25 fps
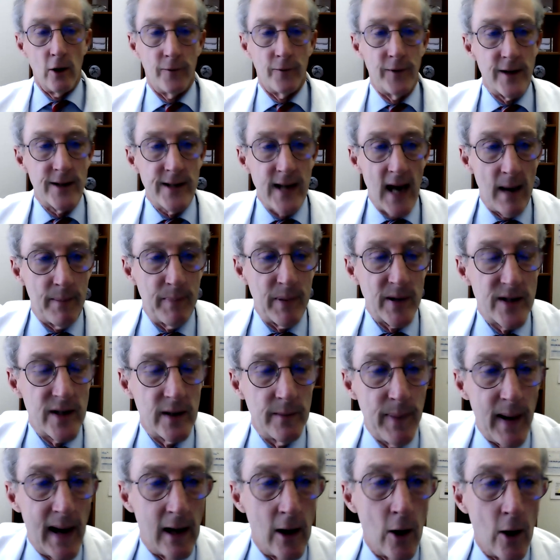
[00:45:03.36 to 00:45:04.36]
know if this happens
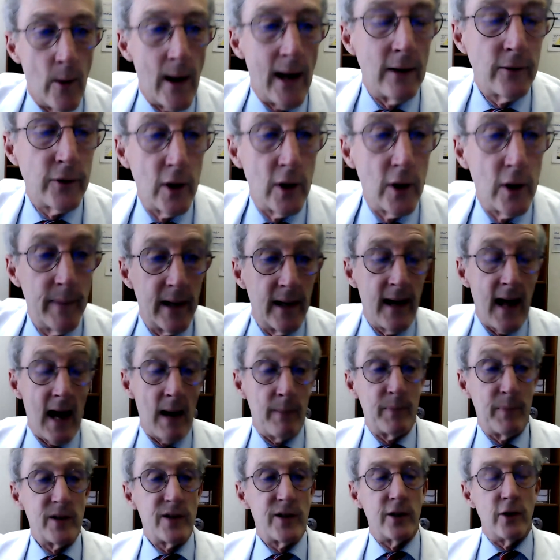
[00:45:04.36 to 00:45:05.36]
in Palo Alto, but it
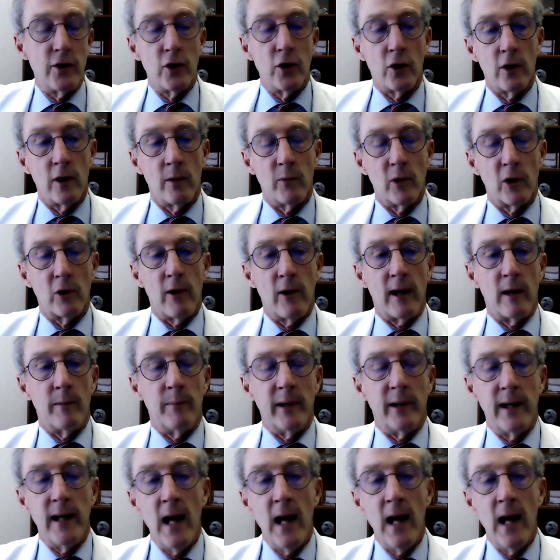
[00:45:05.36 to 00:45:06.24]
happens in Durham, regrettably.